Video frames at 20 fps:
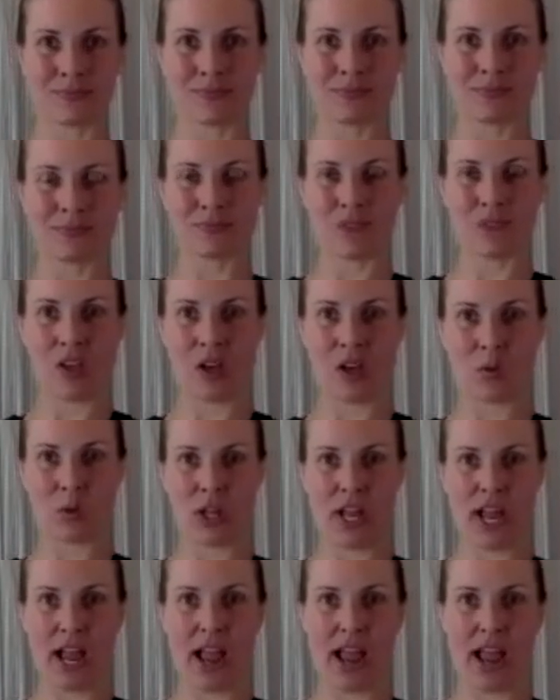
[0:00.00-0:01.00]
Now
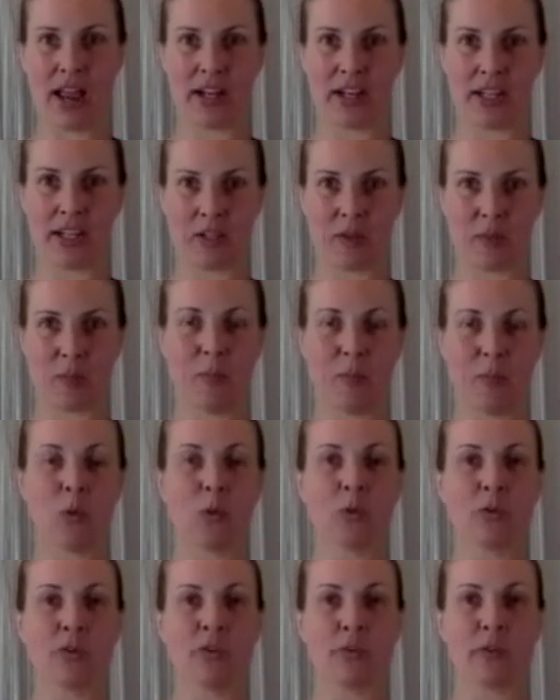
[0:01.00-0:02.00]
we'll add in
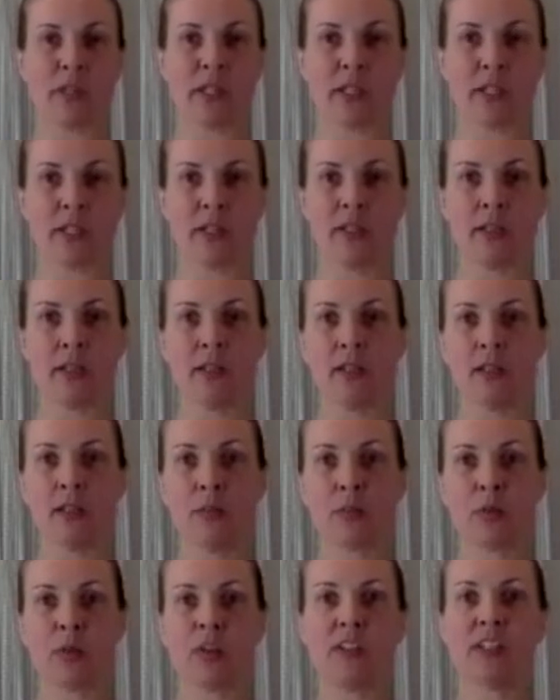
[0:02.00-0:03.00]
movement.
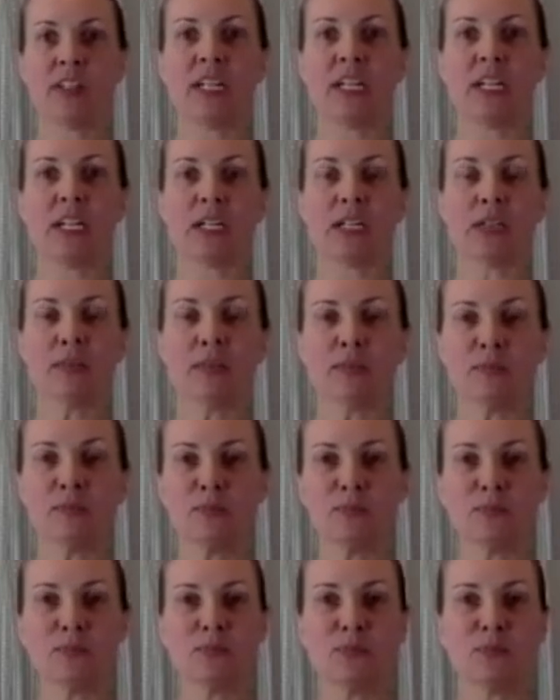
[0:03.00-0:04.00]
Breathe in here.
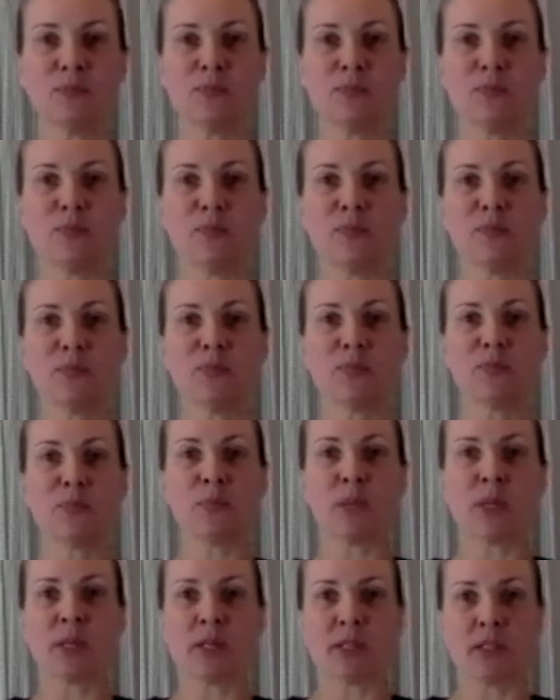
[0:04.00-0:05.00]

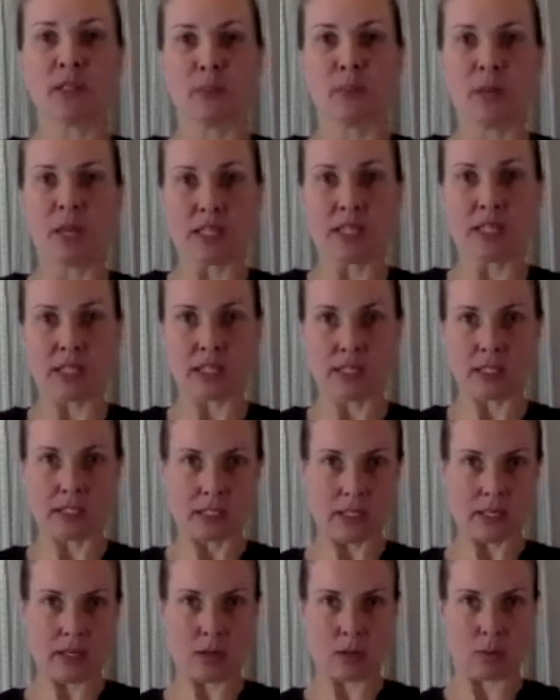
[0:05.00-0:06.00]
Pit of the belly
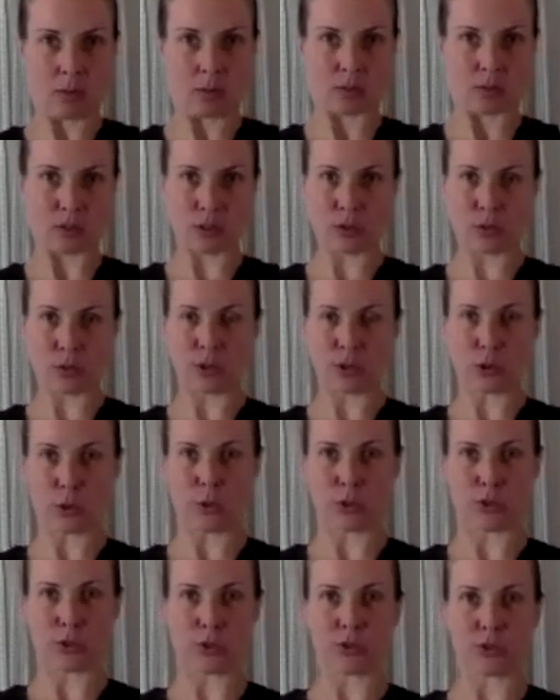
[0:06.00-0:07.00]
in, elbows lower
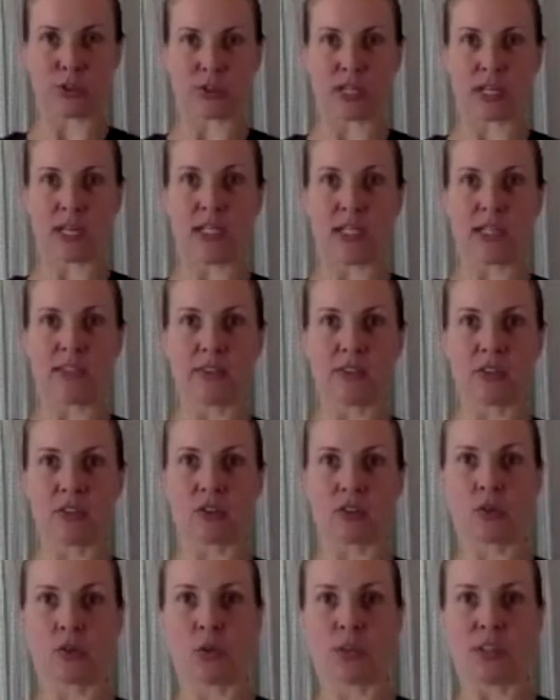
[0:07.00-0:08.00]
towards your sides,
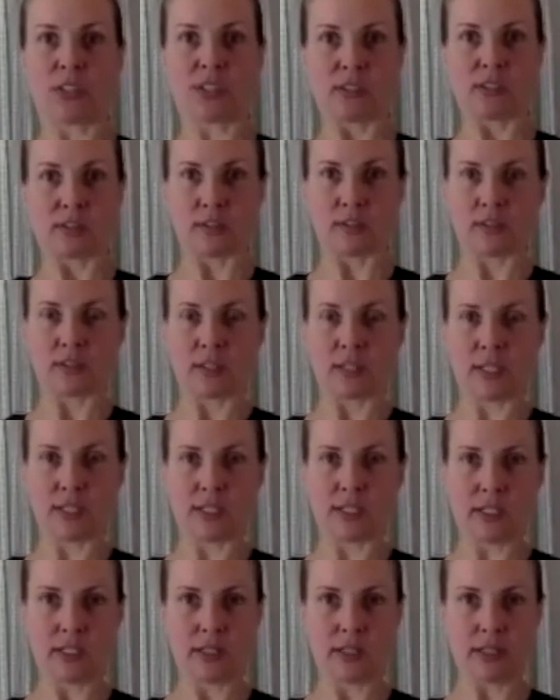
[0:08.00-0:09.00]
squeezing
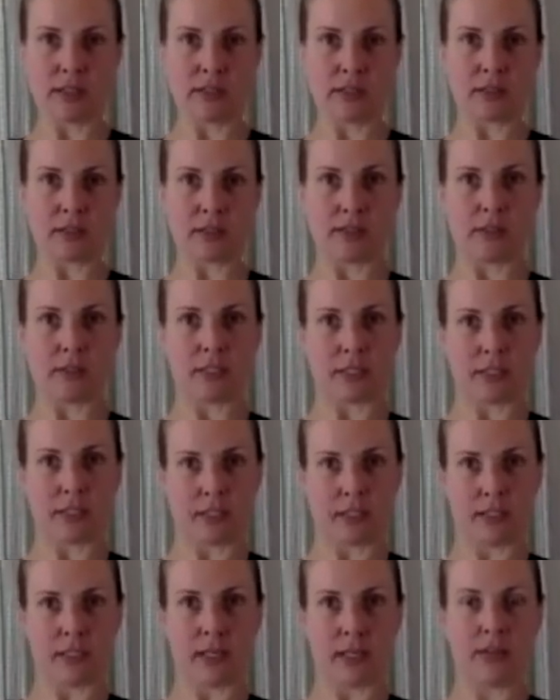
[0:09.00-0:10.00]
in.
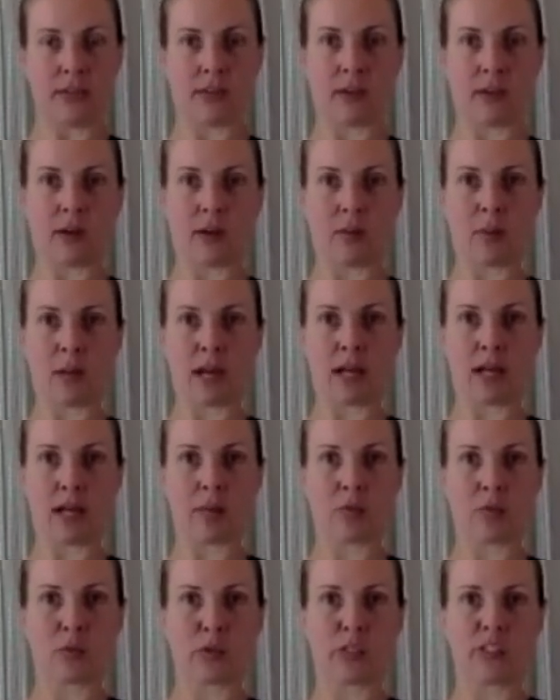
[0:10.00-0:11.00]
Inhale, they come back
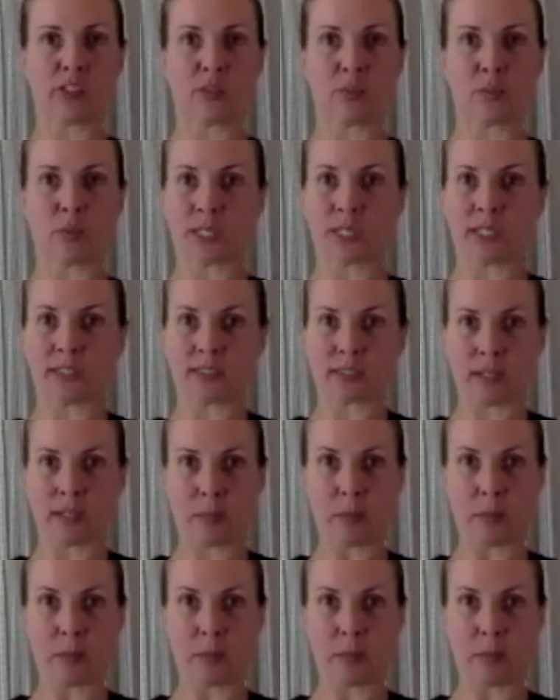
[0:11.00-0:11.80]
up, wrist press up.